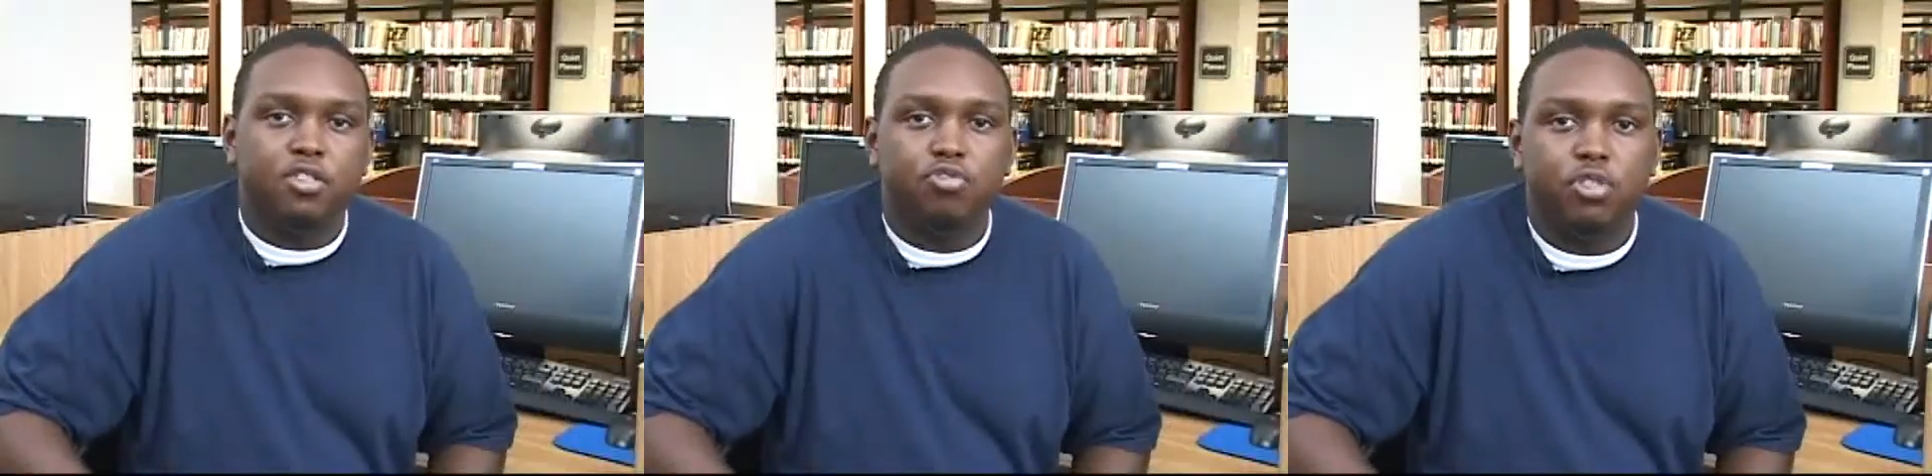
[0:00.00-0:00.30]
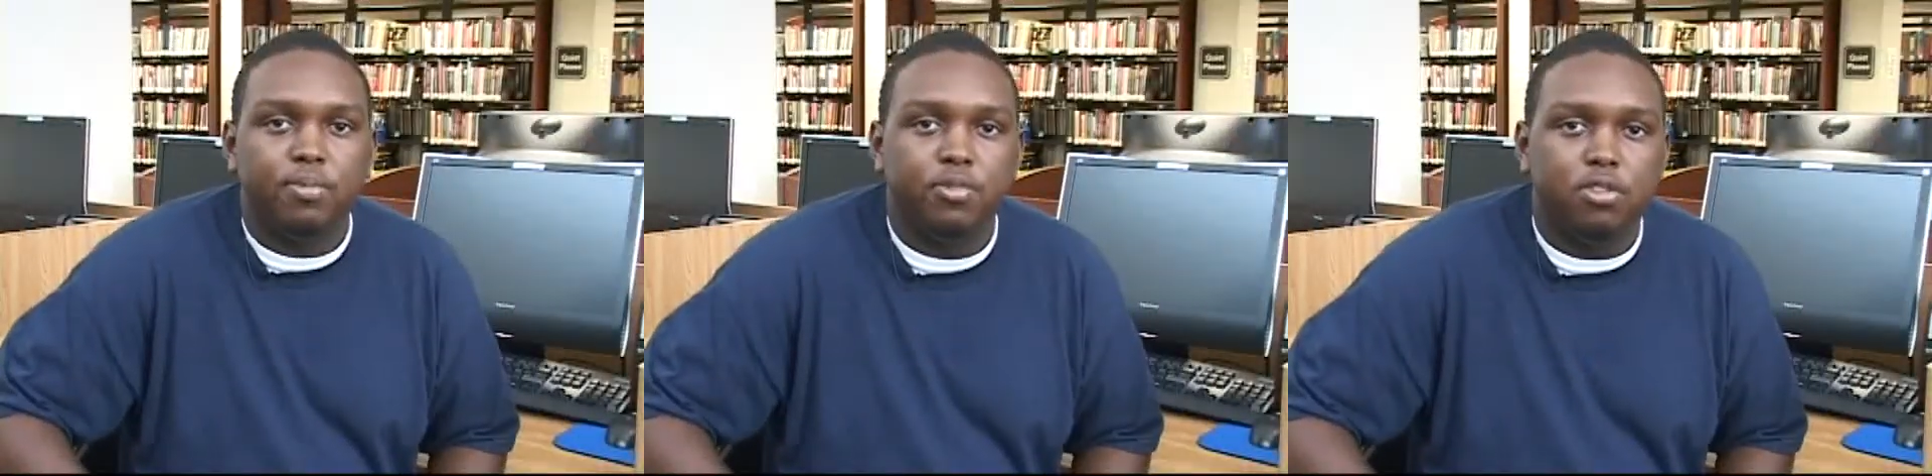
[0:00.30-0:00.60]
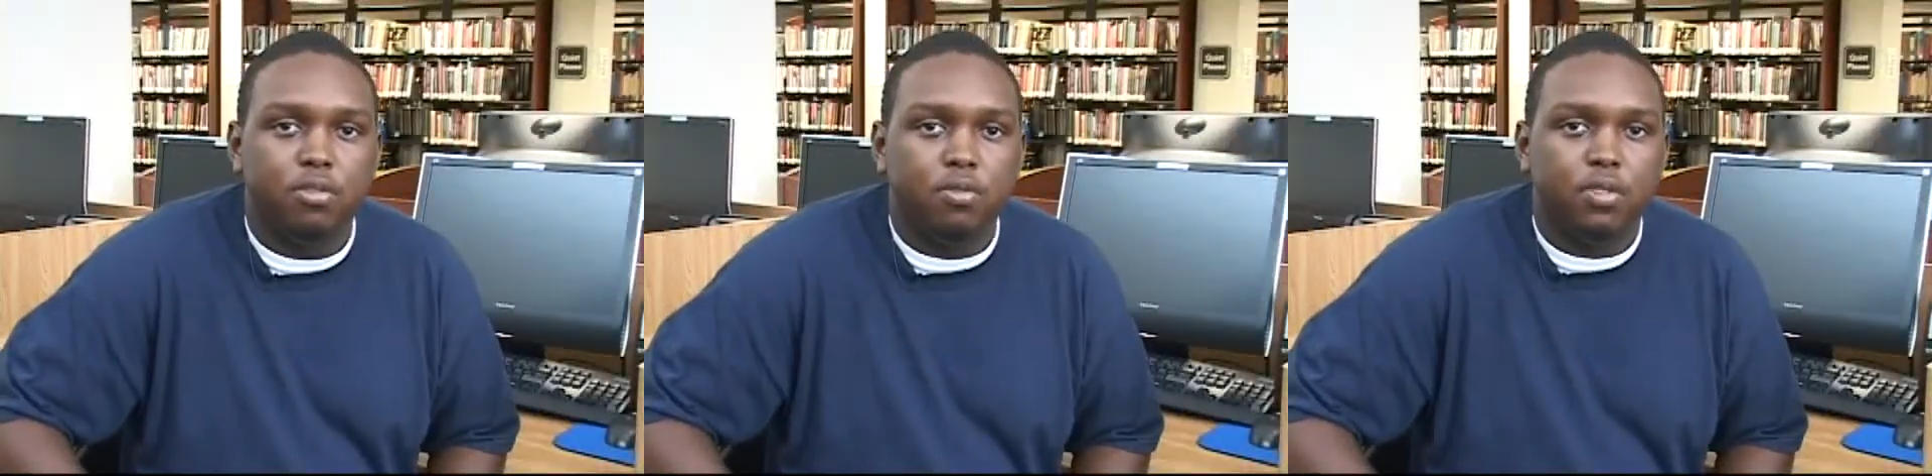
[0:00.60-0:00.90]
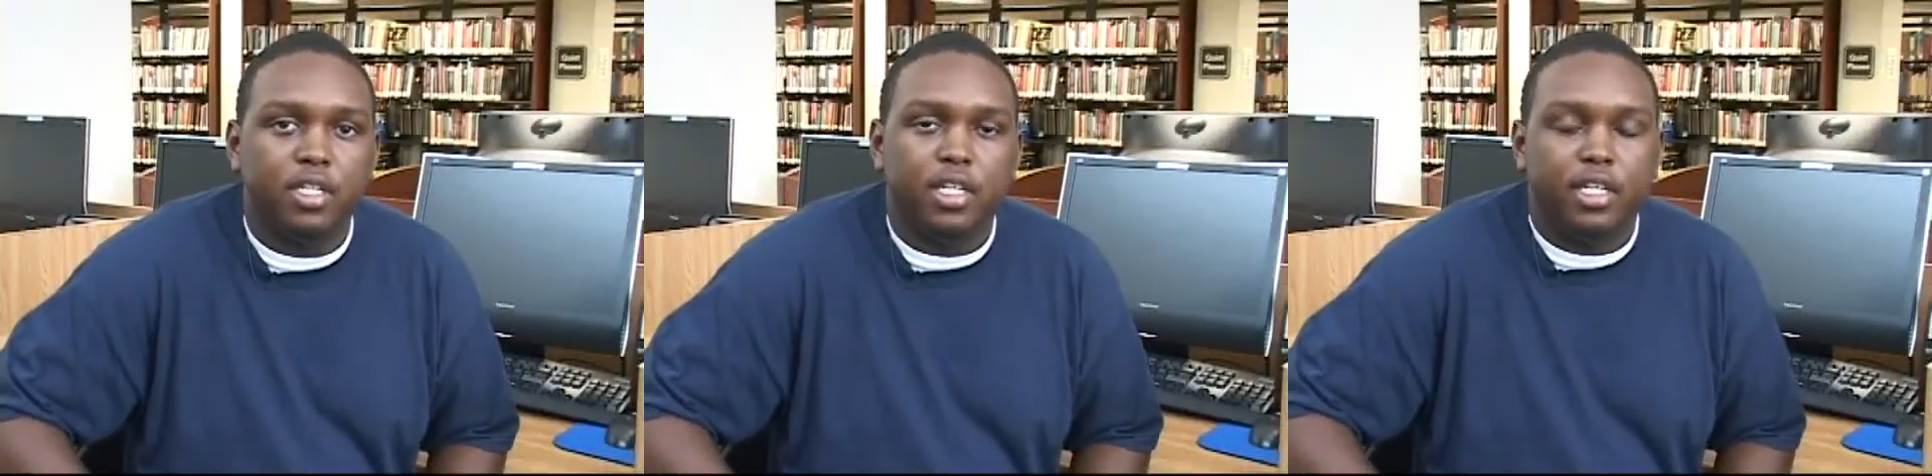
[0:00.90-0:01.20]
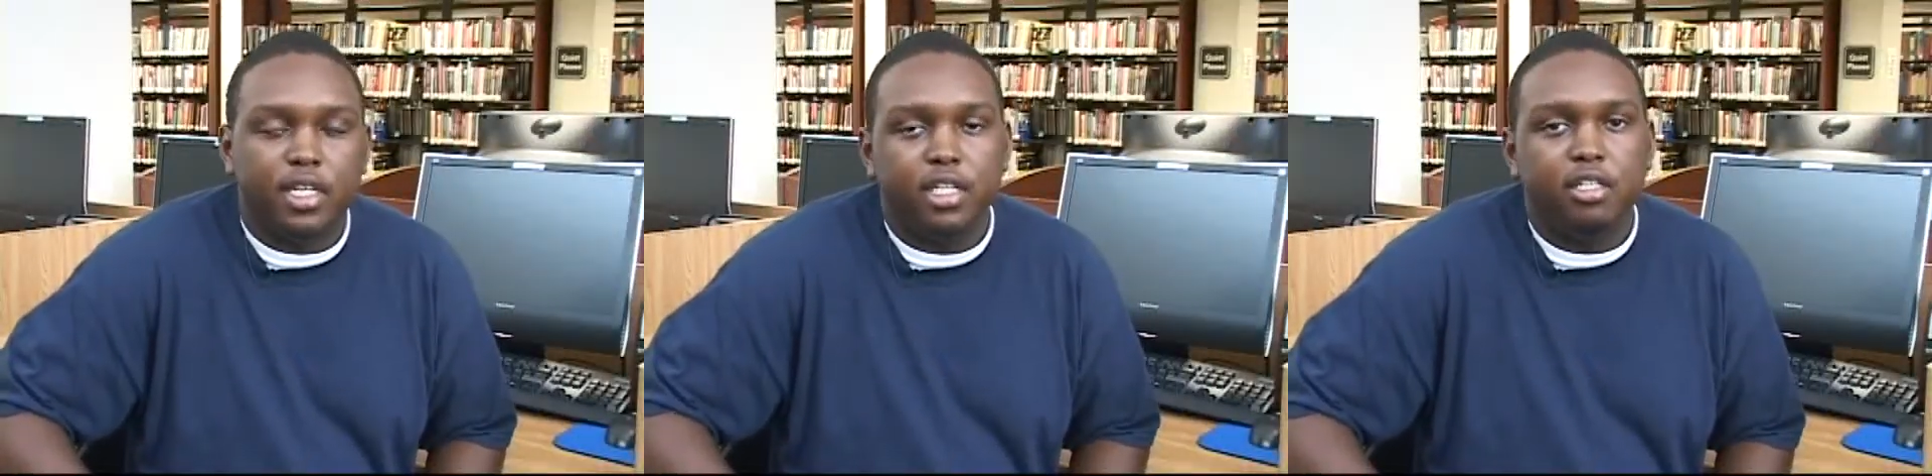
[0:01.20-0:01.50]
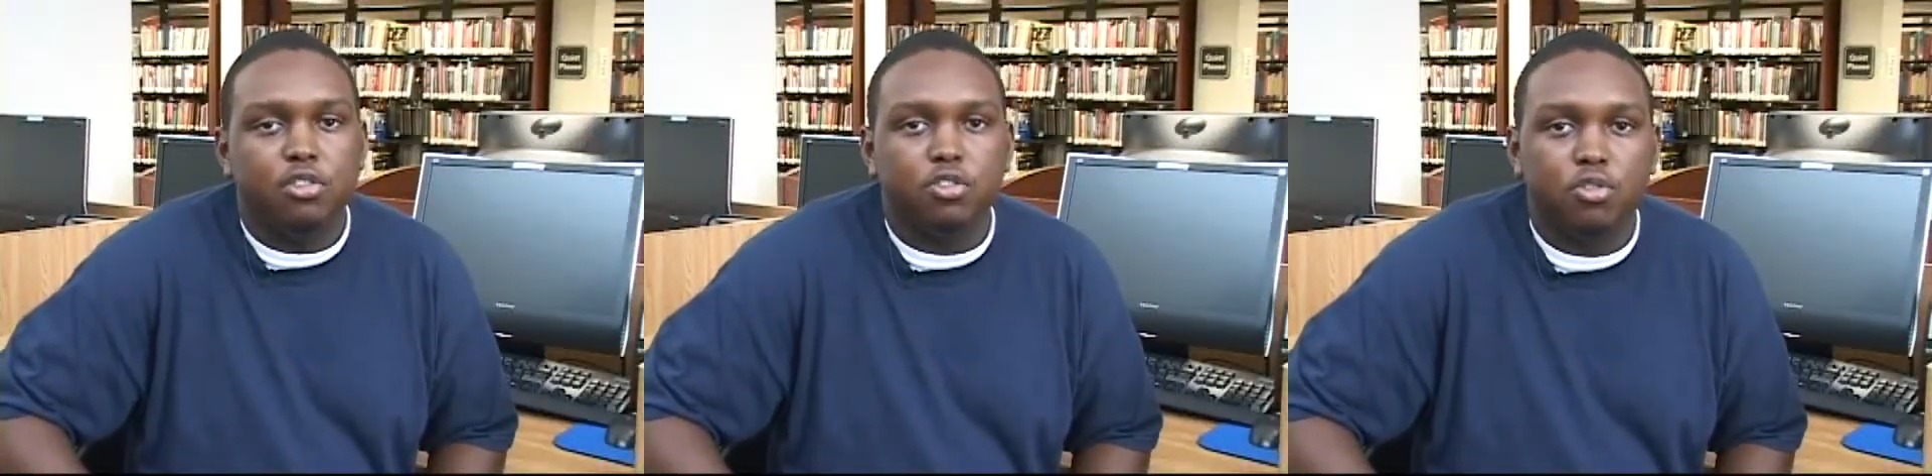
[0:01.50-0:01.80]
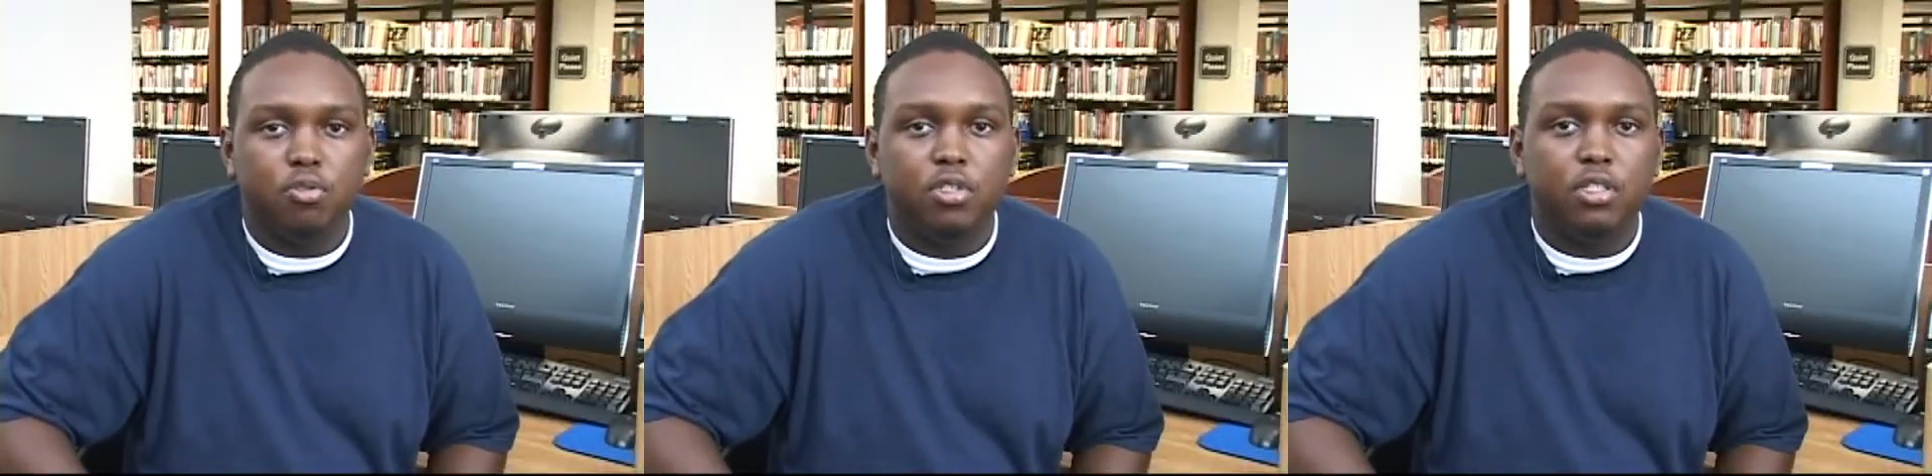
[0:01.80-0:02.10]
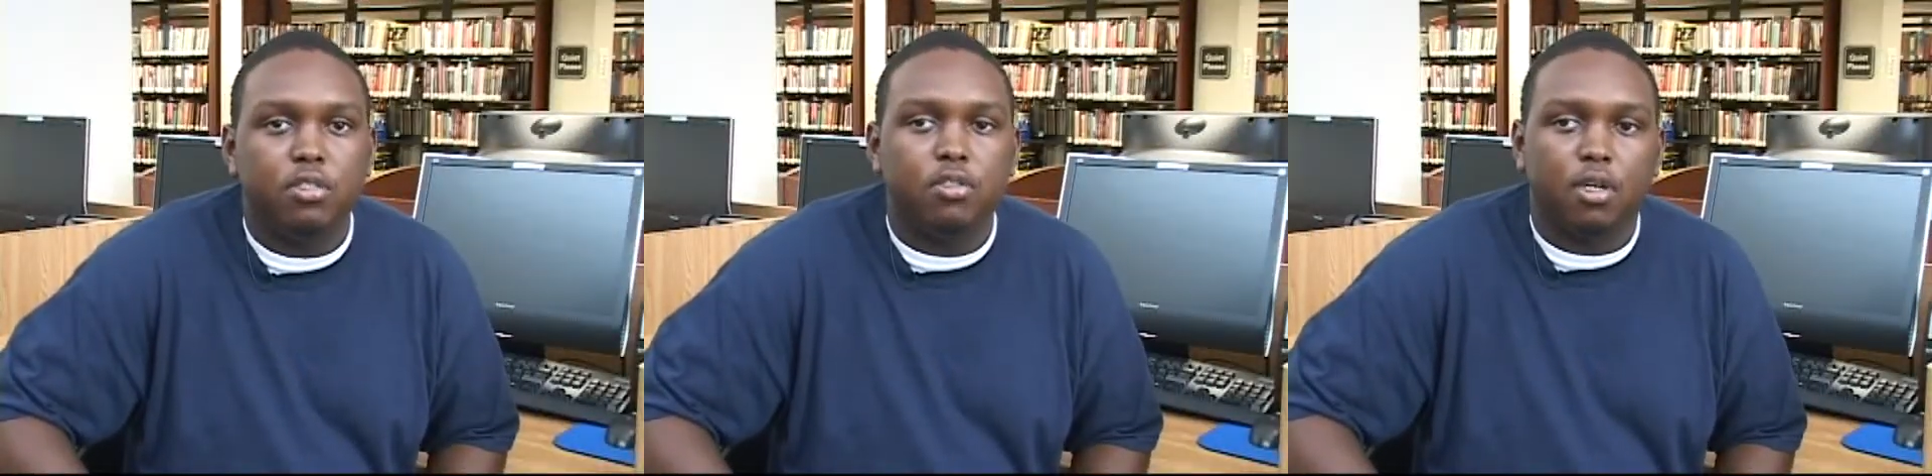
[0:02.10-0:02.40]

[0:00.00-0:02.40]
this trip to any student